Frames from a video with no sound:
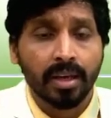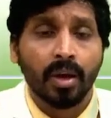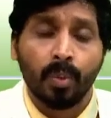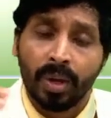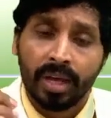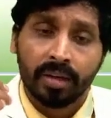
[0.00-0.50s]

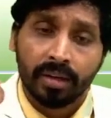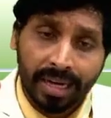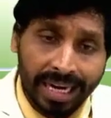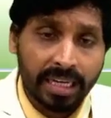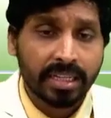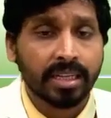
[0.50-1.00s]
where
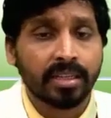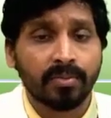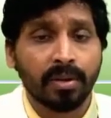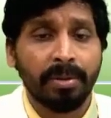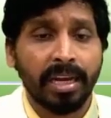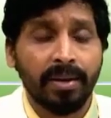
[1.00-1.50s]
triglycerides
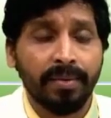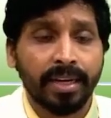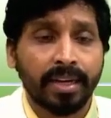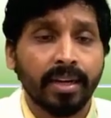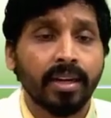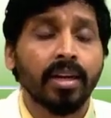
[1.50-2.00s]
will be
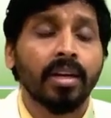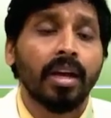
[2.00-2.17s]
elevated,